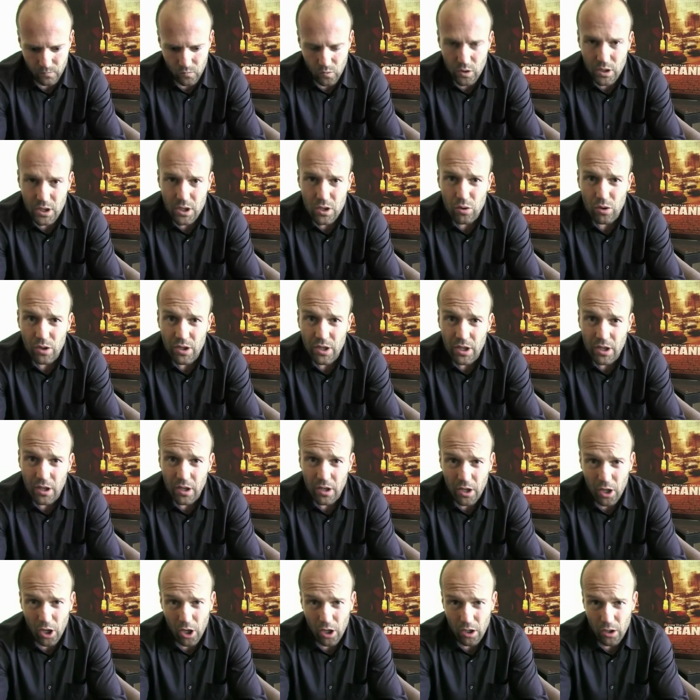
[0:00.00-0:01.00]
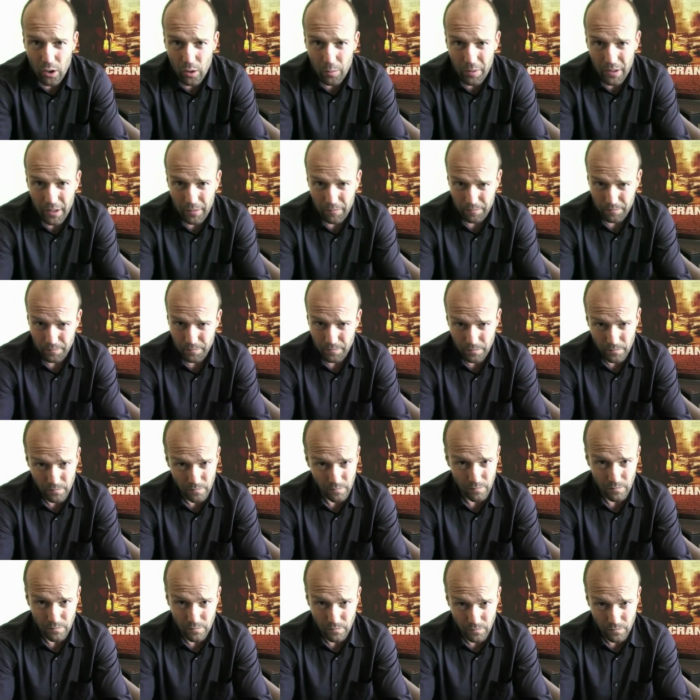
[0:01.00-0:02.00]
Well, this one you can go a little bit
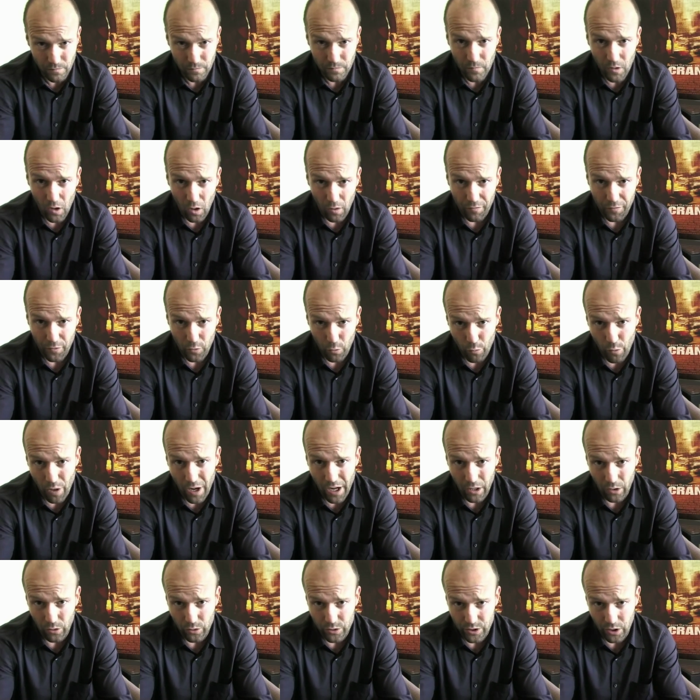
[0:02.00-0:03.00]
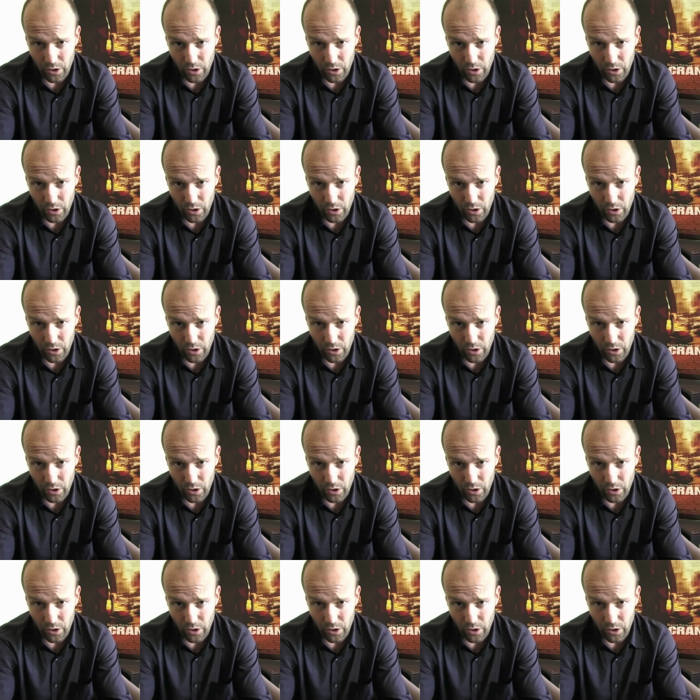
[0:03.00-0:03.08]
off the rails